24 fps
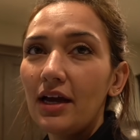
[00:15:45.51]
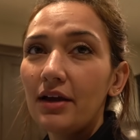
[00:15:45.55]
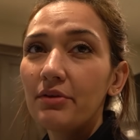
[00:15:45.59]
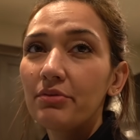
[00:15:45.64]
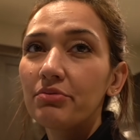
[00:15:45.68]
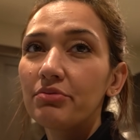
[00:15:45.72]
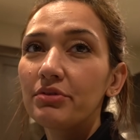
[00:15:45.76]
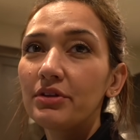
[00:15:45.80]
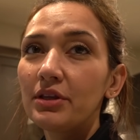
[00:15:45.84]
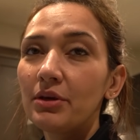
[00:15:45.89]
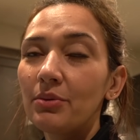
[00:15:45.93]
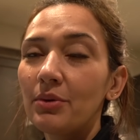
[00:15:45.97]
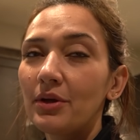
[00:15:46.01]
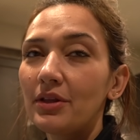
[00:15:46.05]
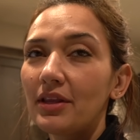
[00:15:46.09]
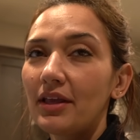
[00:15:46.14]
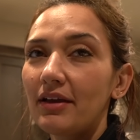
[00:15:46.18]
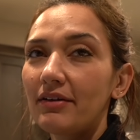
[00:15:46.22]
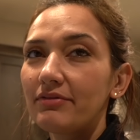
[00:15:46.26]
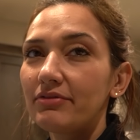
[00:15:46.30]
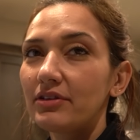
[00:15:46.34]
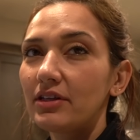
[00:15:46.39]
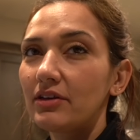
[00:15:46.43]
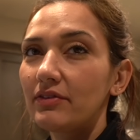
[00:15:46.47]
I really want
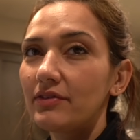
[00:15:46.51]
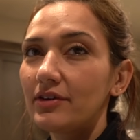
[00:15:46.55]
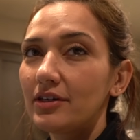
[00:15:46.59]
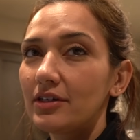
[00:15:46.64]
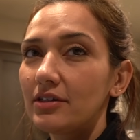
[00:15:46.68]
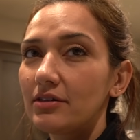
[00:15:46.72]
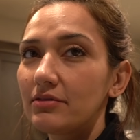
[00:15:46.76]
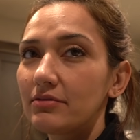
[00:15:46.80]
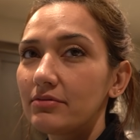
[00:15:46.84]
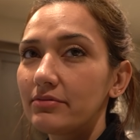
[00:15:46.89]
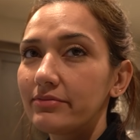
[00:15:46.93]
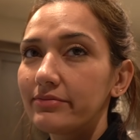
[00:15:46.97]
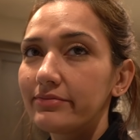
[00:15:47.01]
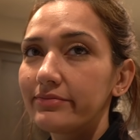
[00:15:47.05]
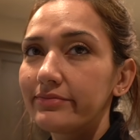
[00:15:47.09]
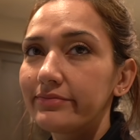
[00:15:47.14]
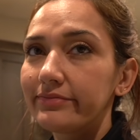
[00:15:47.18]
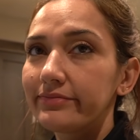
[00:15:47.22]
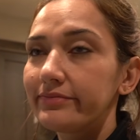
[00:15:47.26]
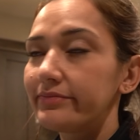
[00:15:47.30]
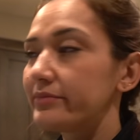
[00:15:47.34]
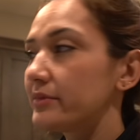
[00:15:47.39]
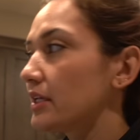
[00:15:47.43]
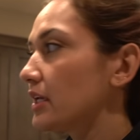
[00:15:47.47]
that flavor. Let's go get it
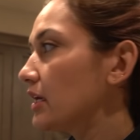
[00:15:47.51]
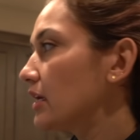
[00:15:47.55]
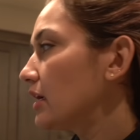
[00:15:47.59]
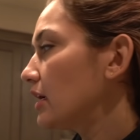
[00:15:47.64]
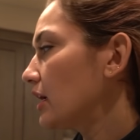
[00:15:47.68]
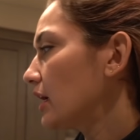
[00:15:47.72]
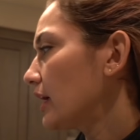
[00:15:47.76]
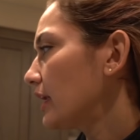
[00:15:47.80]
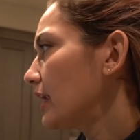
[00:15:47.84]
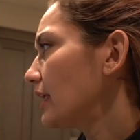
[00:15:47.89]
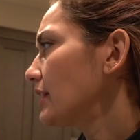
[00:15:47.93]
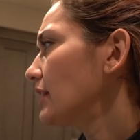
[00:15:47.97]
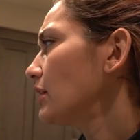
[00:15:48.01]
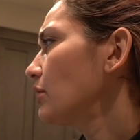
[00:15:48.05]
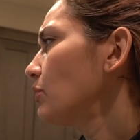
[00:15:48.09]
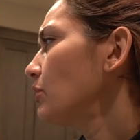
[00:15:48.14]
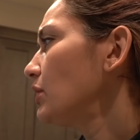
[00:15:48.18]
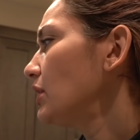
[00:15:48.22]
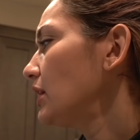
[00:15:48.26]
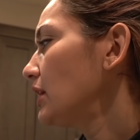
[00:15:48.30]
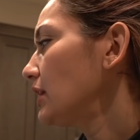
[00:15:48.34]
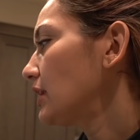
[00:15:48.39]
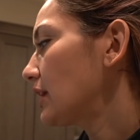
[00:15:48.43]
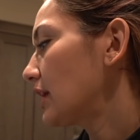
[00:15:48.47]
right now then. And I think
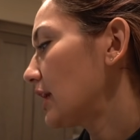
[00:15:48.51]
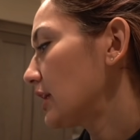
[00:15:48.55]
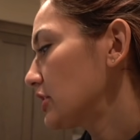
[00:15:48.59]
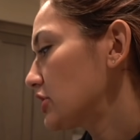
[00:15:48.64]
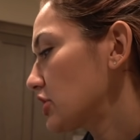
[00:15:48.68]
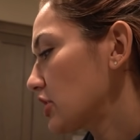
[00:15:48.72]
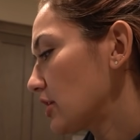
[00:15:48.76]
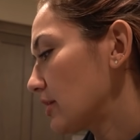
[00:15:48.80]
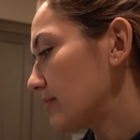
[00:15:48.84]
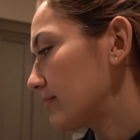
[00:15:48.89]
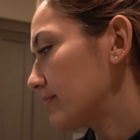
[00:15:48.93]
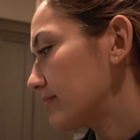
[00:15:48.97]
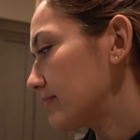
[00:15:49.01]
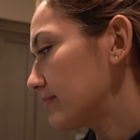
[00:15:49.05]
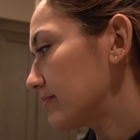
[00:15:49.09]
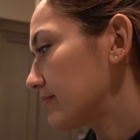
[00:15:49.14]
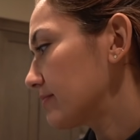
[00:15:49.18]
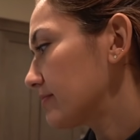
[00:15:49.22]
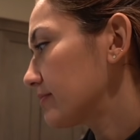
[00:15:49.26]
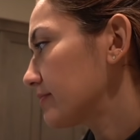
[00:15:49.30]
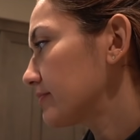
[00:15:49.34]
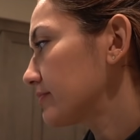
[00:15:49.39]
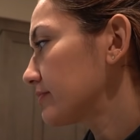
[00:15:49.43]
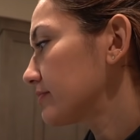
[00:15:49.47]
we need ketchup.
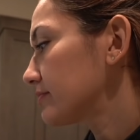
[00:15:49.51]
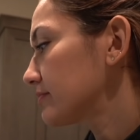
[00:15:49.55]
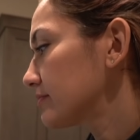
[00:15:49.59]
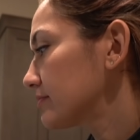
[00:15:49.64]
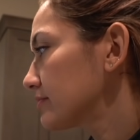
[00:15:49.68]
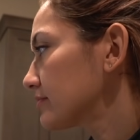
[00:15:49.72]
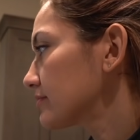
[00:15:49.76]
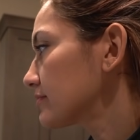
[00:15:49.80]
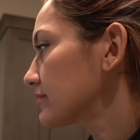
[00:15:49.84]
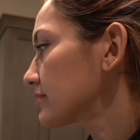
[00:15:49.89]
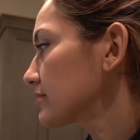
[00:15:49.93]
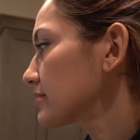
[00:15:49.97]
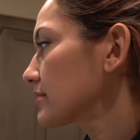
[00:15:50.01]
Do we?